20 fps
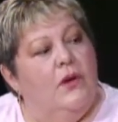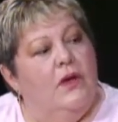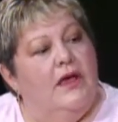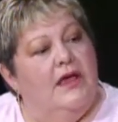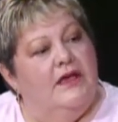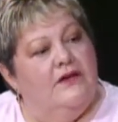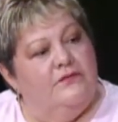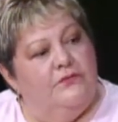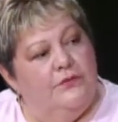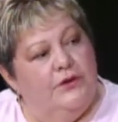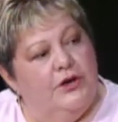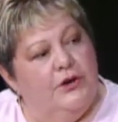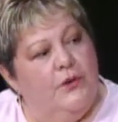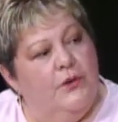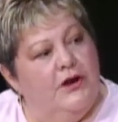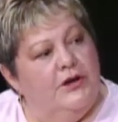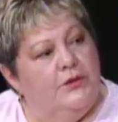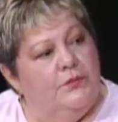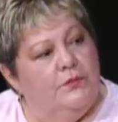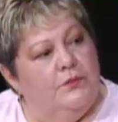if we're
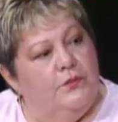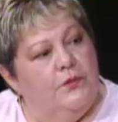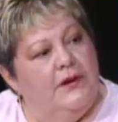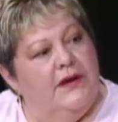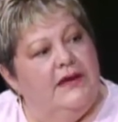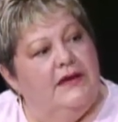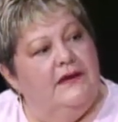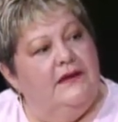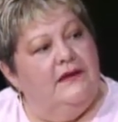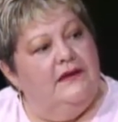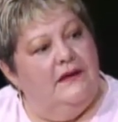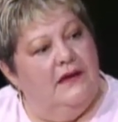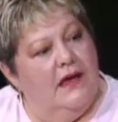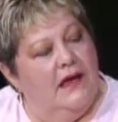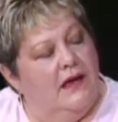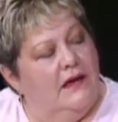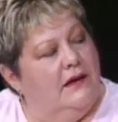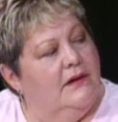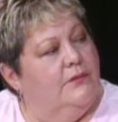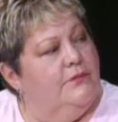going to bring
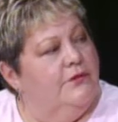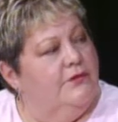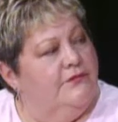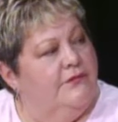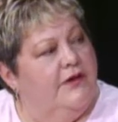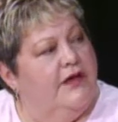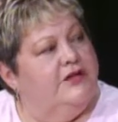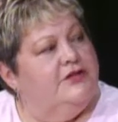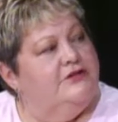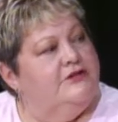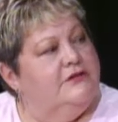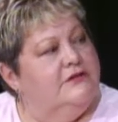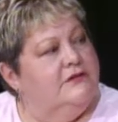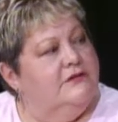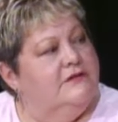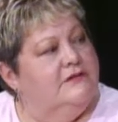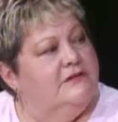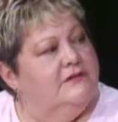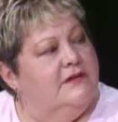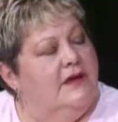young
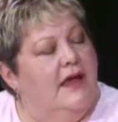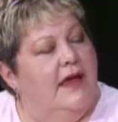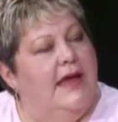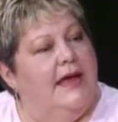professionals